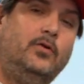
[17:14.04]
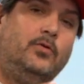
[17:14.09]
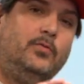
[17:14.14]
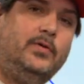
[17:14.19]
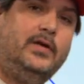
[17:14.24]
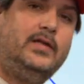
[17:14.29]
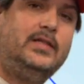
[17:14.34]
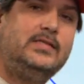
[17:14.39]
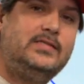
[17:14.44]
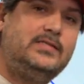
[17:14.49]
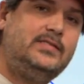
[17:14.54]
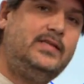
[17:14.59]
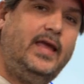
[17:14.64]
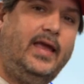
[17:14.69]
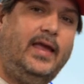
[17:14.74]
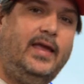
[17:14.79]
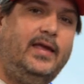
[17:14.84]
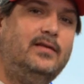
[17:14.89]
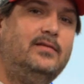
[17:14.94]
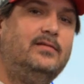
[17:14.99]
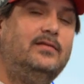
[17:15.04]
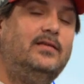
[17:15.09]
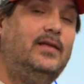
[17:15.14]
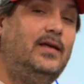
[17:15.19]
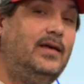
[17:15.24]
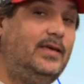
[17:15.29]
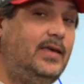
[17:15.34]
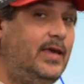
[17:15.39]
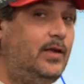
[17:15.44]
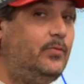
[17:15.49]
real estate,
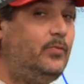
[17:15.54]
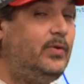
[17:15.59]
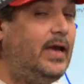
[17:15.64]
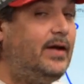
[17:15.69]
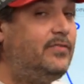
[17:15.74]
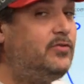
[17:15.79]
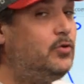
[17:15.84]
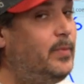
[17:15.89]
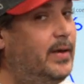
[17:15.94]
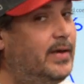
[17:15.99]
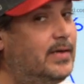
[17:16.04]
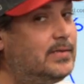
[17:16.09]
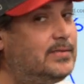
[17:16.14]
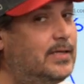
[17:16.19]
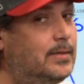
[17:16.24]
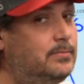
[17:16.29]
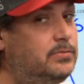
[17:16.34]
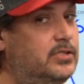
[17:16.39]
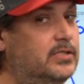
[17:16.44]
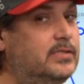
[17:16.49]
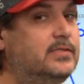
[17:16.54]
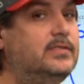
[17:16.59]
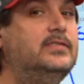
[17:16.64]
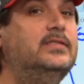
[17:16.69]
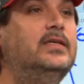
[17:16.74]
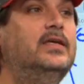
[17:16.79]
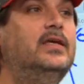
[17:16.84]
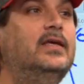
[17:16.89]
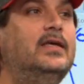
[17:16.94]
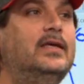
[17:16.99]
again, we have to make assumptions.
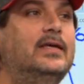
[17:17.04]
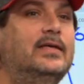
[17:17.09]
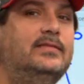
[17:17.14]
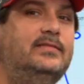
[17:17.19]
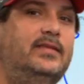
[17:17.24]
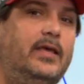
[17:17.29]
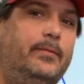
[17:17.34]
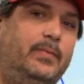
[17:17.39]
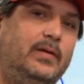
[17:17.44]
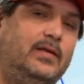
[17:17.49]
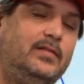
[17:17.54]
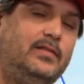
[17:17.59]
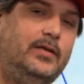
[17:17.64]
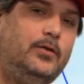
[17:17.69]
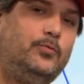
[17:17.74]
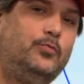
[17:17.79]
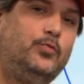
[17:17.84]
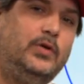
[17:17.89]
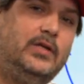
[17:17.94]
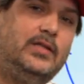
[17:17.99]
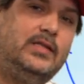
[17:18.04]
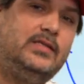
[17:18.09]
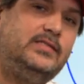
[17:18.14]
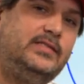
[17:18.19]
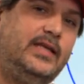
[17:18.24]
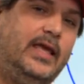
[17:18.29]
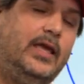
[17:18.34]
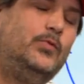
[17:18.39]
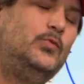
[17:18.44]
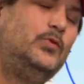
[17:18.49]
Typically, real
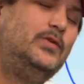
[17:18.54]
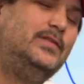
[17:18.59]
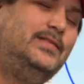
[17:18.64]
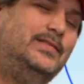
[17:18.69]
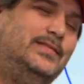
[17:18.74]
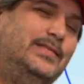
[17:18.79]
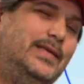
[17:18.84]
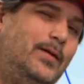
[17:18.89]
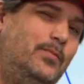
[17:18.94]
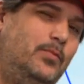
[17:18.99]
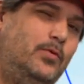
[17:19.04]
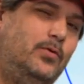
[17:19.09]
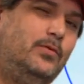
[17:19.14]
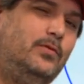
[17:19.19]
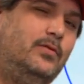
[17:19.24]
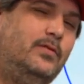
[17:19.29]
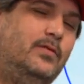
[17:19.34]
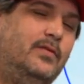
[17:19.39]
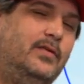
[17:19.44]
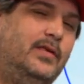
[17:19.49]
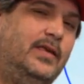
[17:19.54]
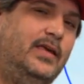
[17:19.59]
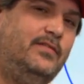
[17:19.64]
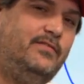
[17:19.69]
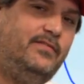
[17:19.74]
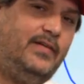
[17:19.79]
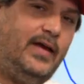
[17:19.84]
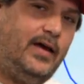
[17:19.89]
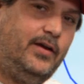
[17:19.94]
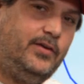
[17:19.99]
estate will double
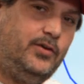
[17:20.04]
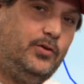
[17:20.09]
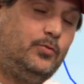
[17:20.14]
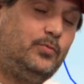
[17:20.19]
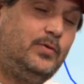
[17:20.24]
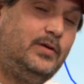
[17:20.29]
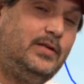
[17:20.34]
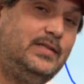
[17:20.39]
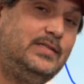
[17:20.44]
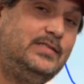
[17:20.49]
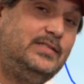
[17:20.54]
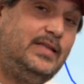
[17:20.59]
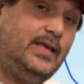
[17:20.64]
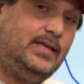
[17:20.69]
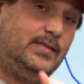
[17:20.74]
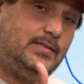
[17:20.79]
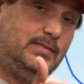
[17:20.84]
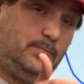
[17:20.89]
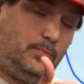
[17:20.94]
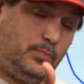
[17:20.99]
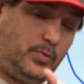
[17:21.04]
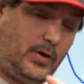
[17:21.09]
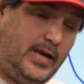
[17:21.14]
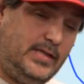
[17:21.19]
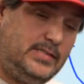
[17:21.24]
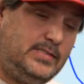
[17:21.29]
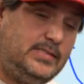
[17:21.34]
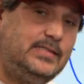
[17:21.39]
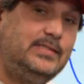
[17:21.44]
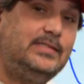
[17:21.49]
in value. Real estate
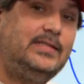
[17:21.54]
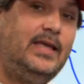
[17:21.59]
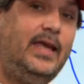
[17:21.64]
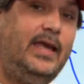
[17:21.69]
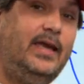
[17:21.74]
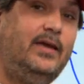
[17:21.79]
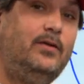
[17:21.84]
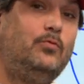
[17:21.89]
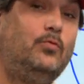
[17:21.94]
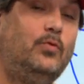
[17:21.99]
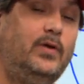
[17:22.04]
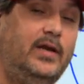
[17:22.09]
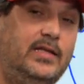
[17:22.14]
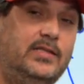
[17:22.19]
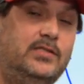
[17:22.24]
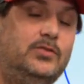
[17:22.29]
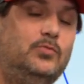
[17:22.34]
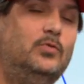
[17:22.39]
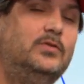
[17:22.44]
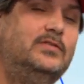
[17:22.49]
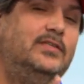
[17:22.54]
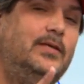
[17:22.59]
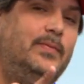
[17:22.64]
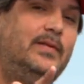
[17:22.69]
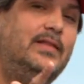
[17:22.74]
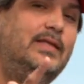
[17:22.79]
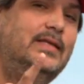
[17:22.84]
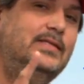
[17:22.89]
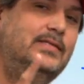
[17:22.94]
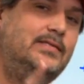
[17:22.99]
prices and rents will
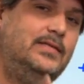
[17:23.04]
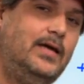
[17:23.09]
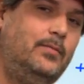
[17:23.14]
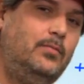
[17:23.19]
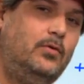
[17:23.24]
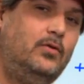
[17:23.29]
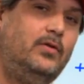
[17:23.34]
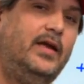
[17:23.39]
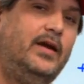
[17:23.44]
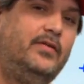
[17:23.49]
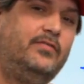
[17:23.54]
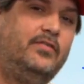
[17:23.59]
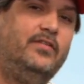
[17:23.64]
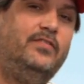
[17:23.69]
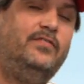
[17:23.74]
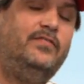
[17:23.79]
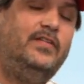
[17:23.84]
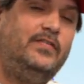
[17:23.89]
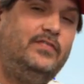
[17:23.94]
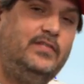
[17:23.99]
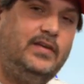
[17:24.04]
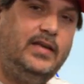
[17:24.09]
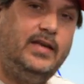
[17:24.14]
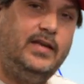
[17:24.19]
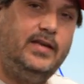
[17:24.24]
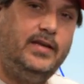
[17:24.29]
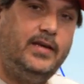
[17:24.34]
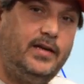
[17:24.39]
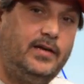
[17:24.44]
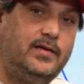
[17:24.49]
typically double every
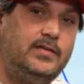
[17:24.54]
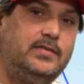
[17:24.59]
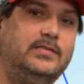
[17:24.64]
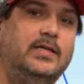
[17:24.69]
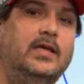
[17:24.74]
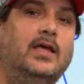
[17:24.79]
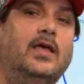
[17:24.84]
15 years.